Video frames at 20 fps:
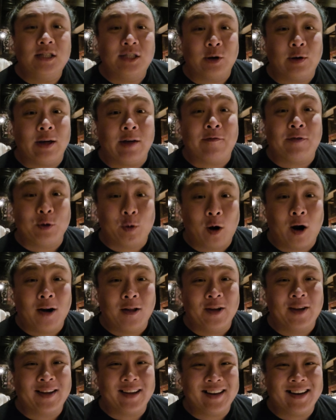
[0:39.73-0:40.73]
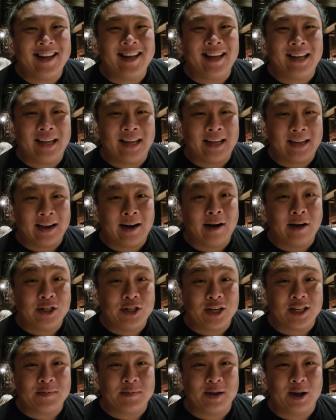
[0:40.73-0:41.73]
So if you are looking to eat here,
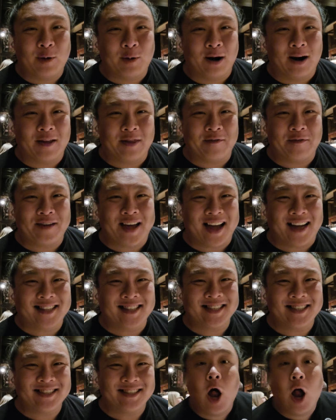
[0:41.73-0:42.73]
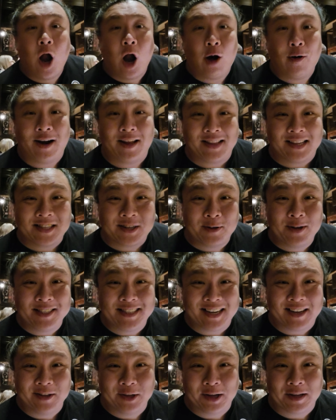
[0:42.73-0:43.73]
just be aware of the fact. All right, let's go and
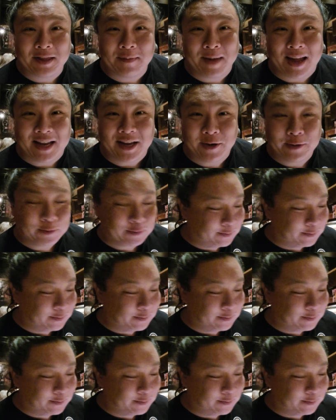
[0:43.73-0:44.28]
take a look at the menu.